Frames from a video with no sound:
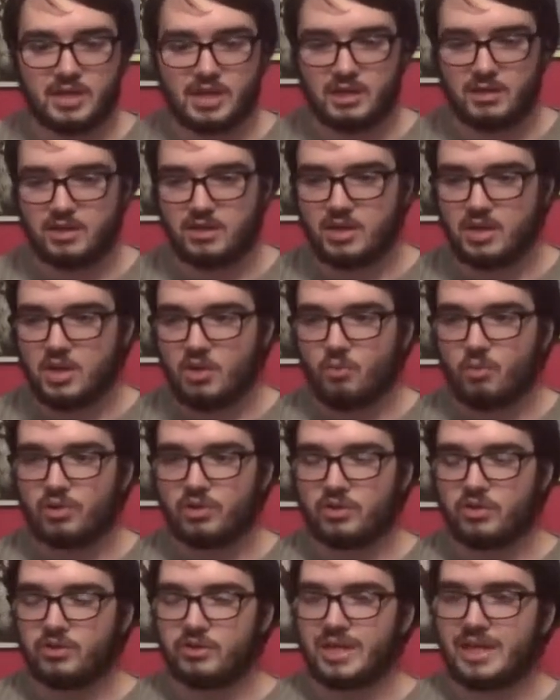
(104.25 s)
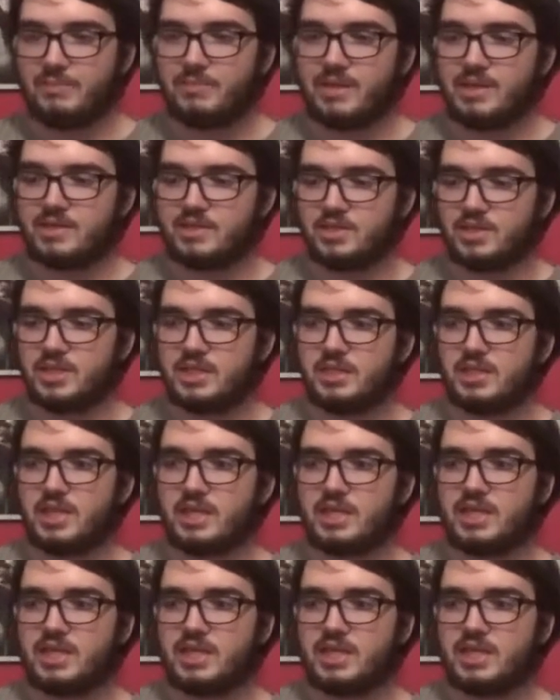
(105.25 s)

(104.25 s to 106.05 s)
And we learned that basically, like,